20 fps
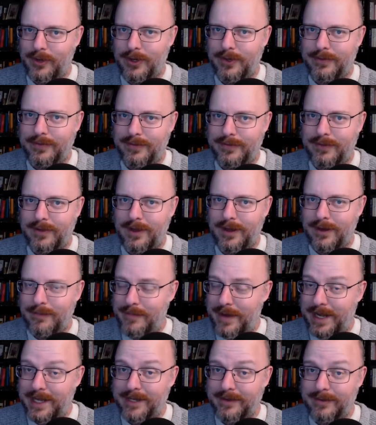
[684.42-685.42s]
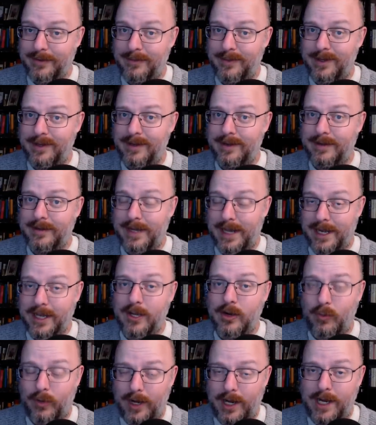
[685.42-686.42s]
Weren't many of them
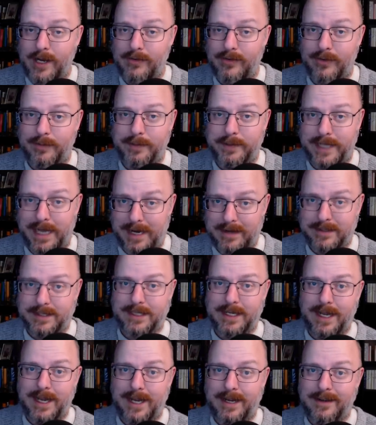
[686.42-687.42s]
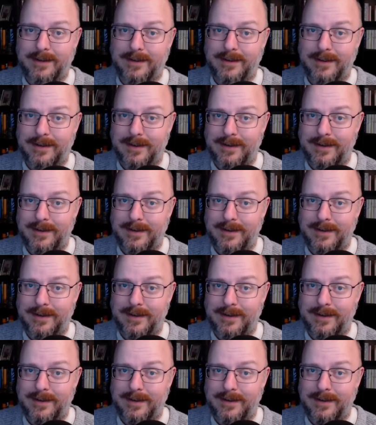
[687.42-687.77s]
getting away from Danistan?